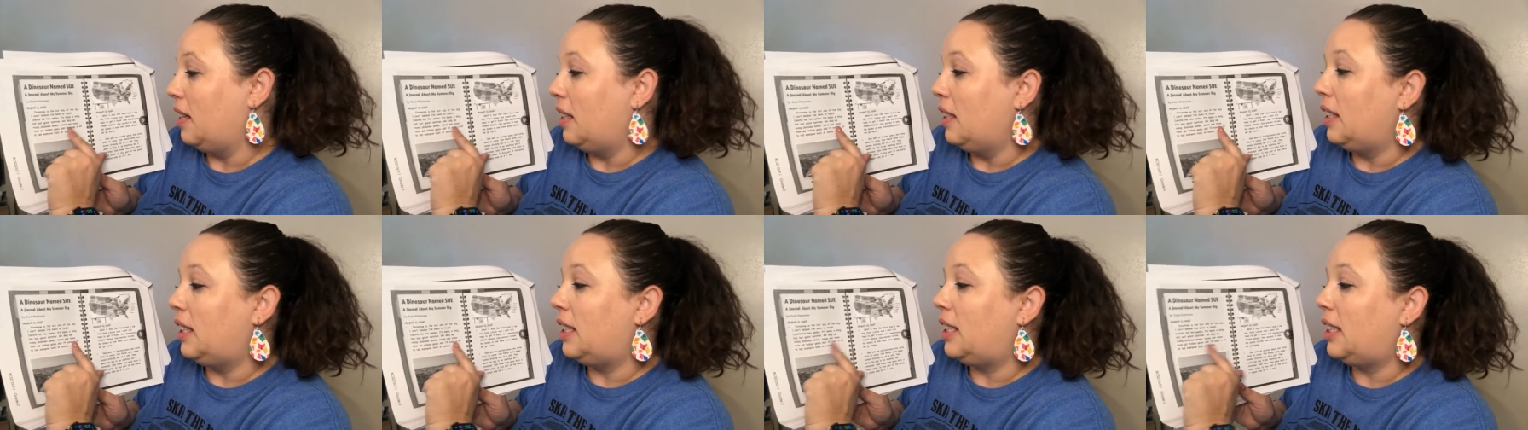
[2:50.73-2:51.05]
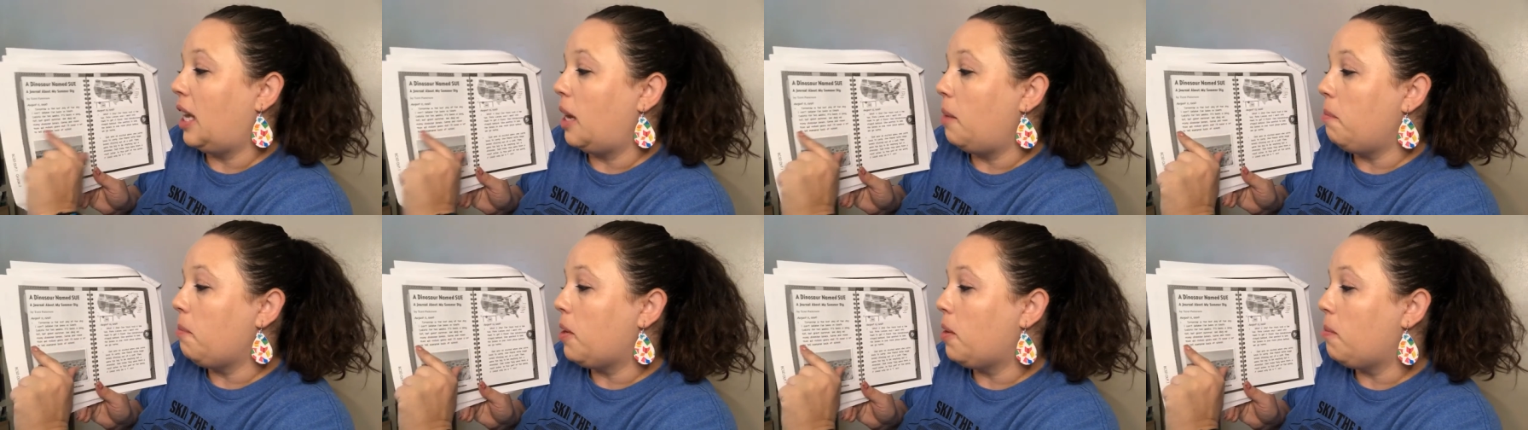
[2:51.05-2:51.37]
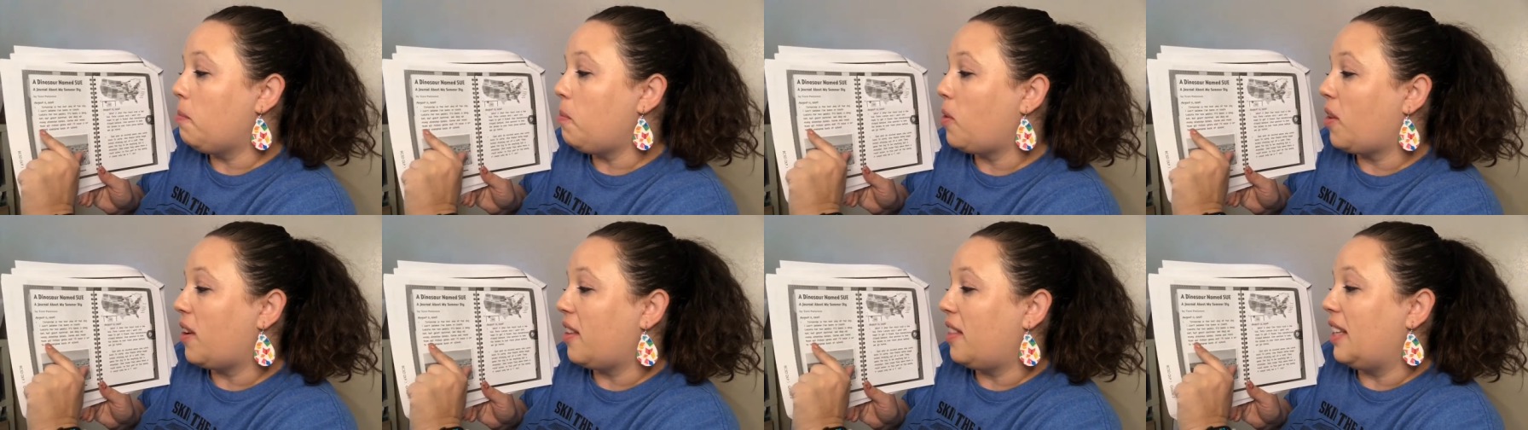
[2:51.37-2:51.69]
Some are
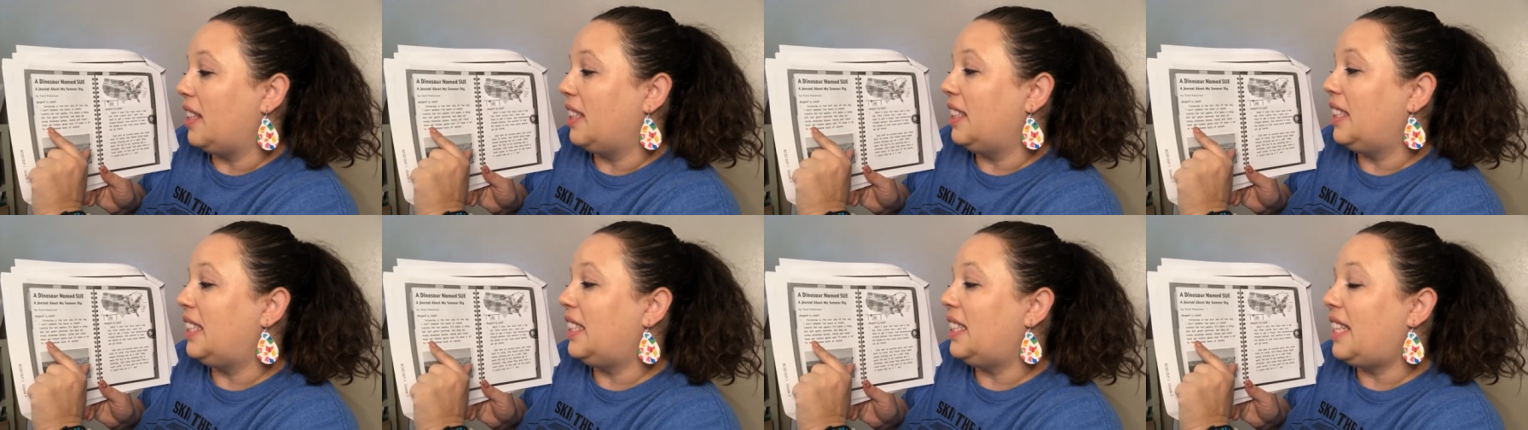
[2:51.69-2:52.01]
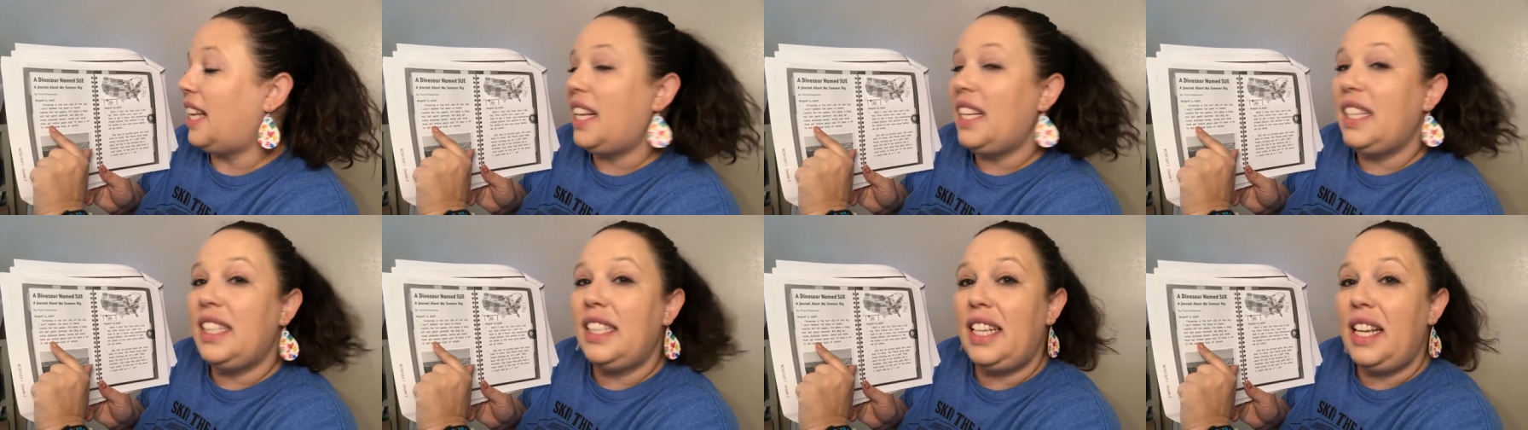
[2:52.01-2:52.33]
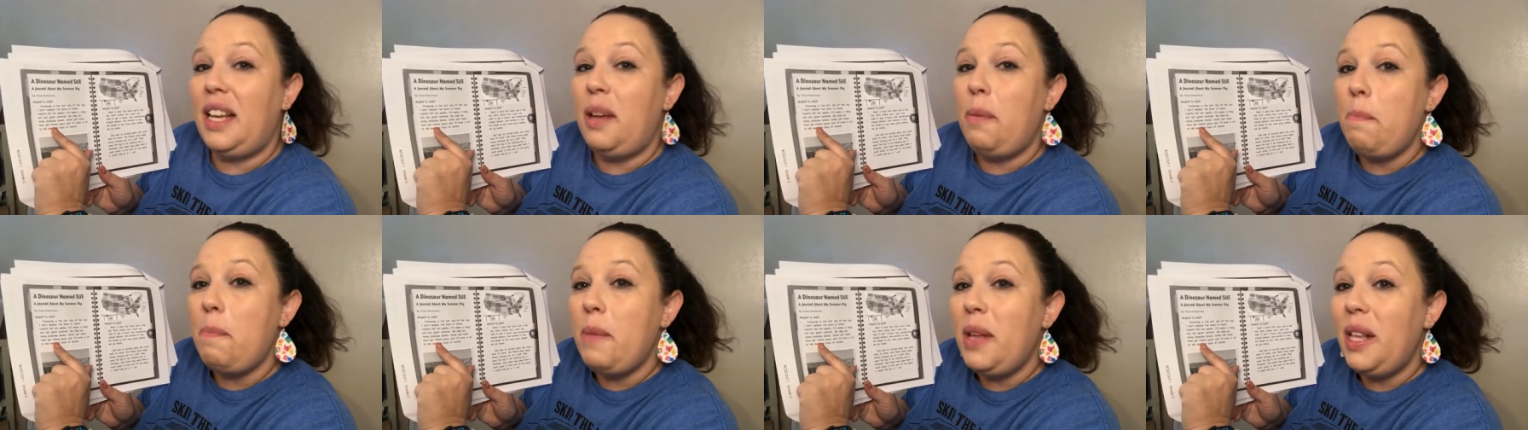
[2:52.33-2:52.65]
more than
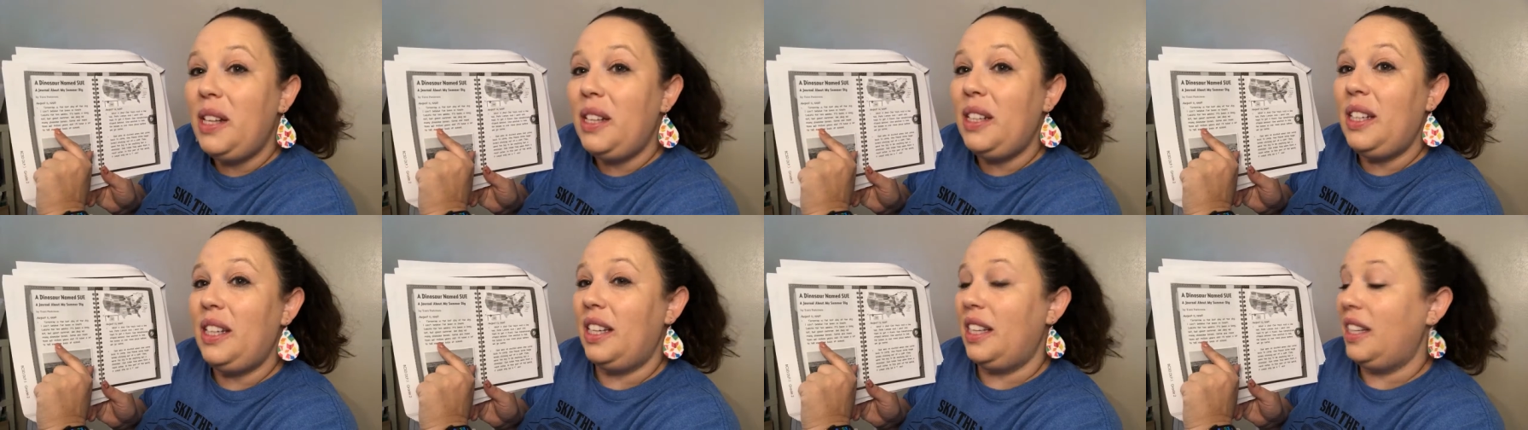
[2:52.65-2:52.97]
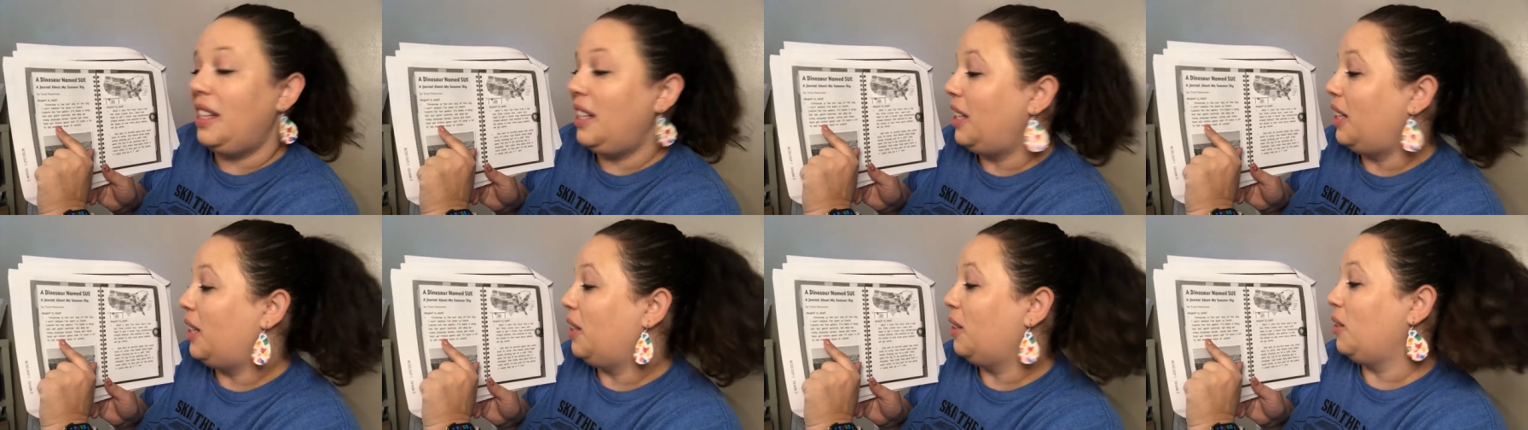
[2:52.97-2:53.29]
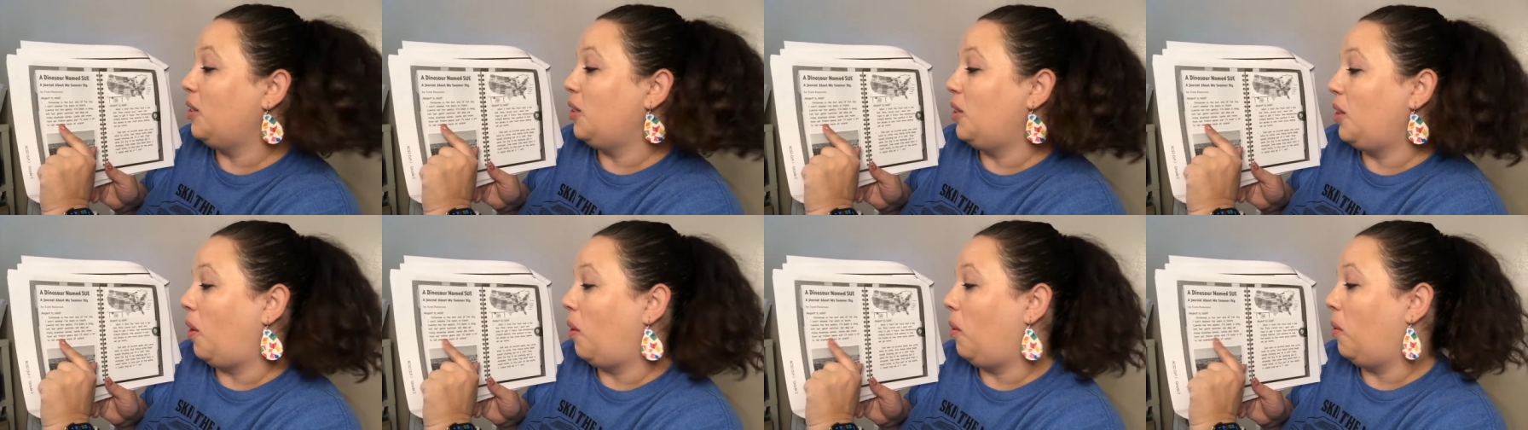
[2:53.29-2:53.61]
60 million
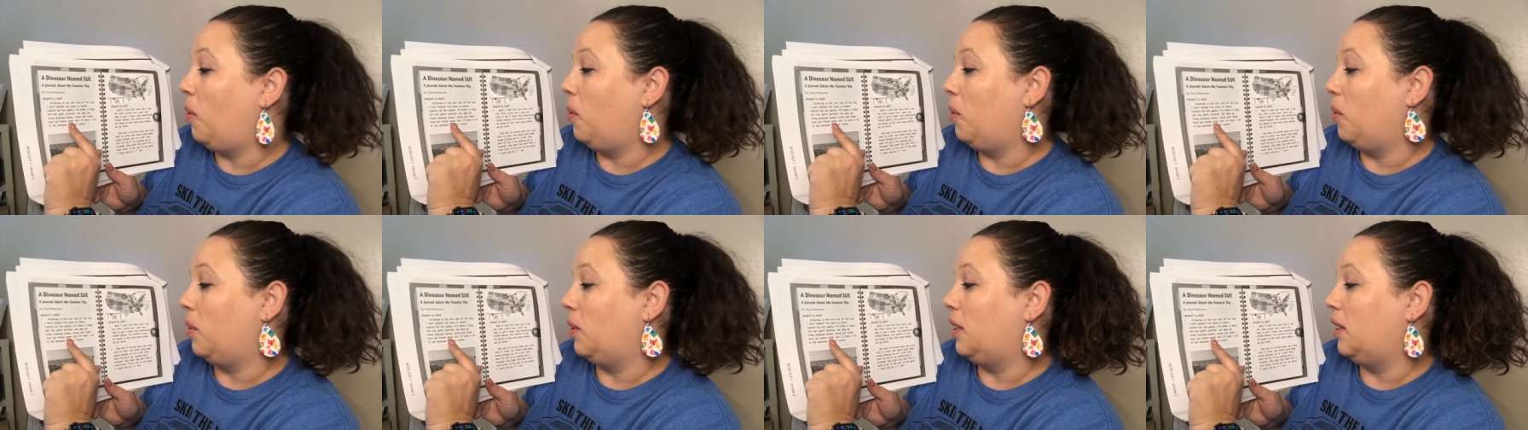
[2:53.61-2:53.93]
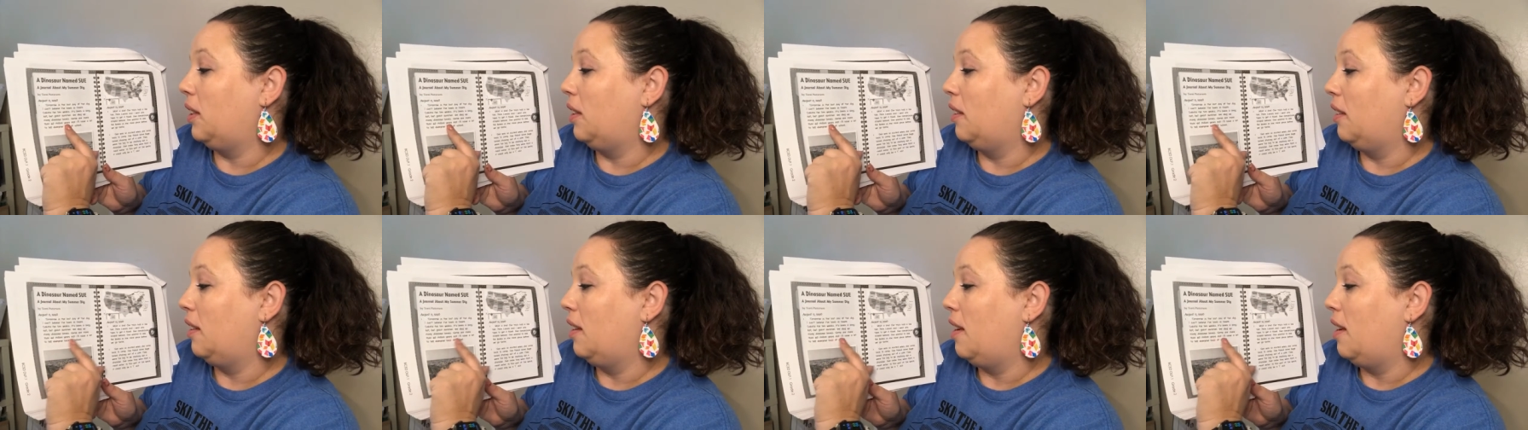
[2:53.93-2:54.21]
years old.